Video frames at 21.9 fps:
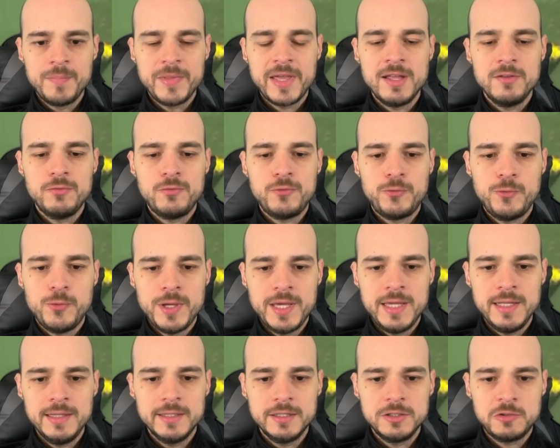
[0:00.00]
and
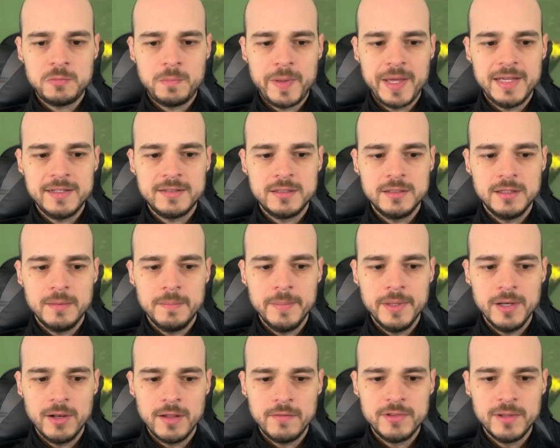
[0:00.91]
freeing the space in the
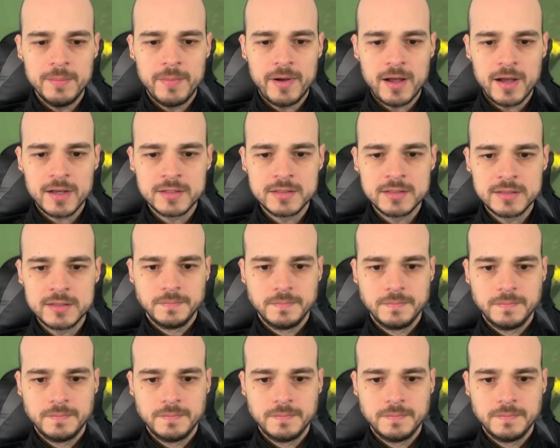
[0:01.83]
middle of the box.